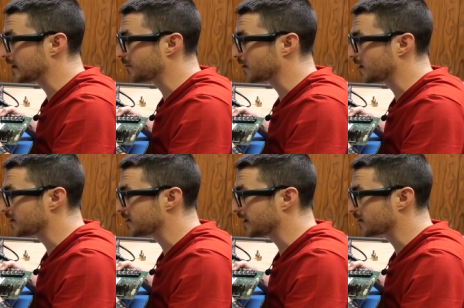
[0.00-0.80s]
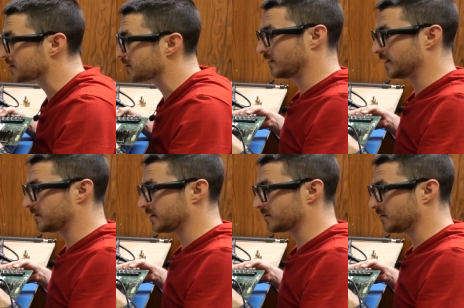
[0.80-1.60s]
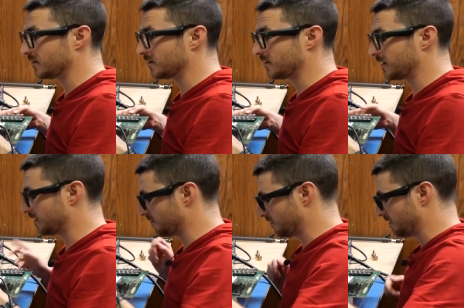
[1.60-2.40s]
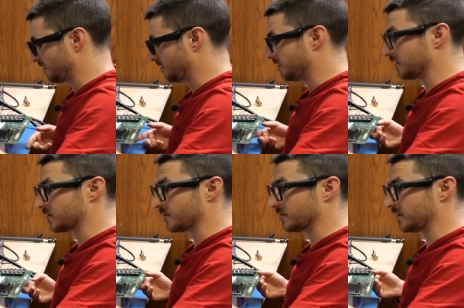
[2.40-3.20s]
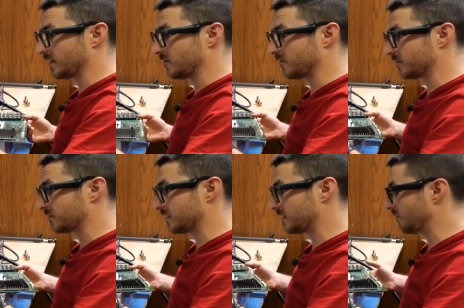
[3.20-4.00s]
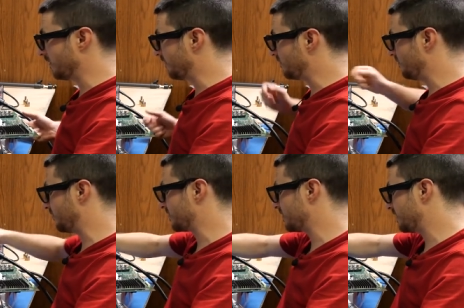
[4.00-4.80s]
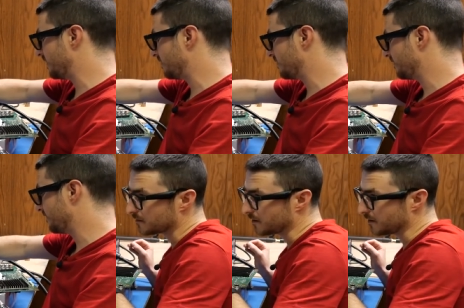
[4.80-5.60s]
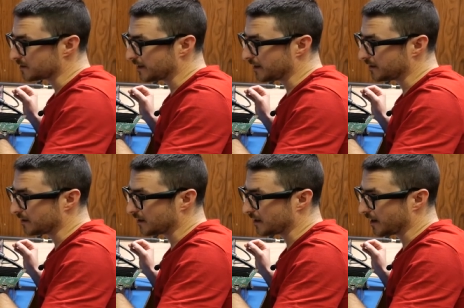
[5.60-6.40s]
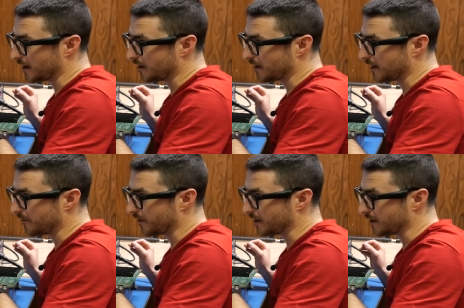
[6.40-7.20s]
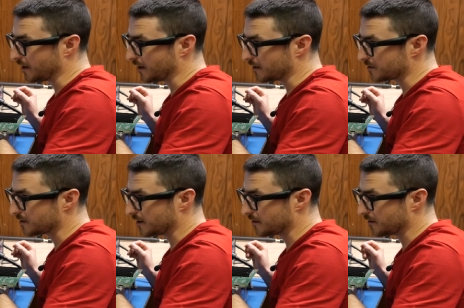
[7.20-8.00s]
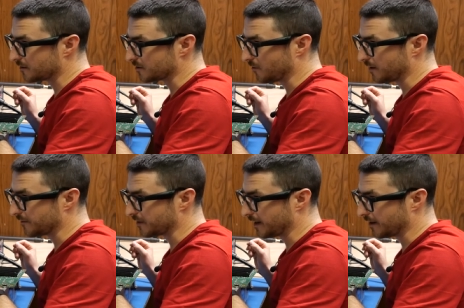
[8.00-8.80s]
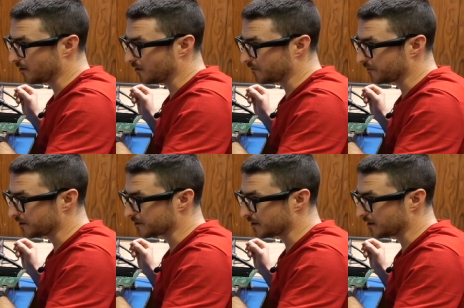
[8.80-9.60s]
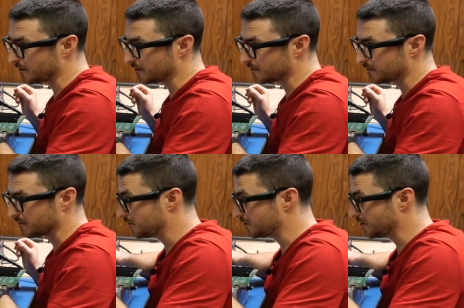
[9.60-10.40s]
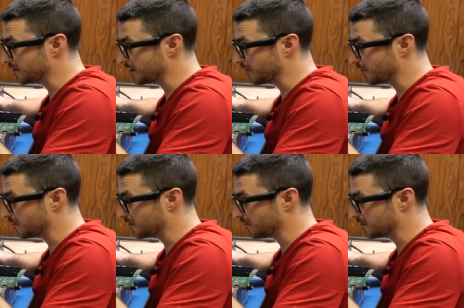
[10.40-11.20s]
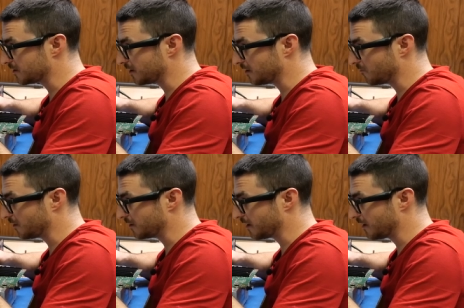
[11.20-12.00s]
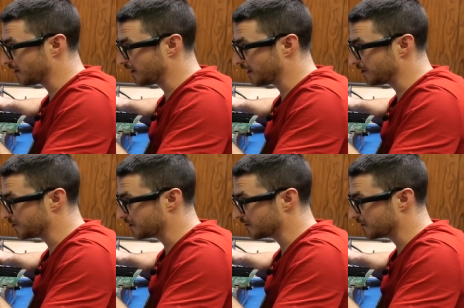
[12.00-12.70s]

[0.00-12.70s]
proper contact. That does look good now. Let's rotate one more time. We have two more sides. So this side I did not have any solder, so we'll have to add all fresh solder. We'll do the same thing. We'll start on one edge.